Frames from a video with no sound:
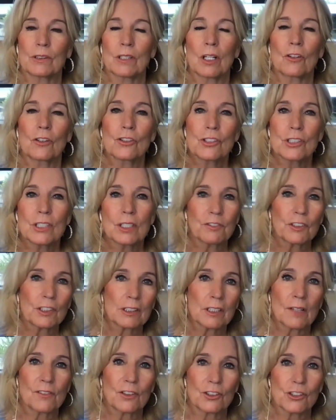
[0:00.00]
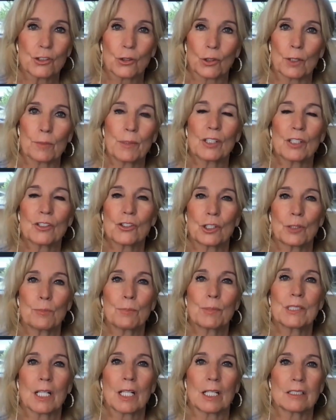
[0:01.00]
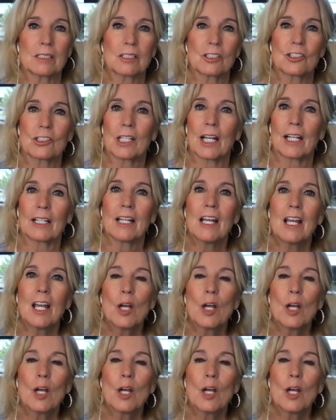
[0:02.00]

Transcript: Now, there's different levels to our ministry besides just that.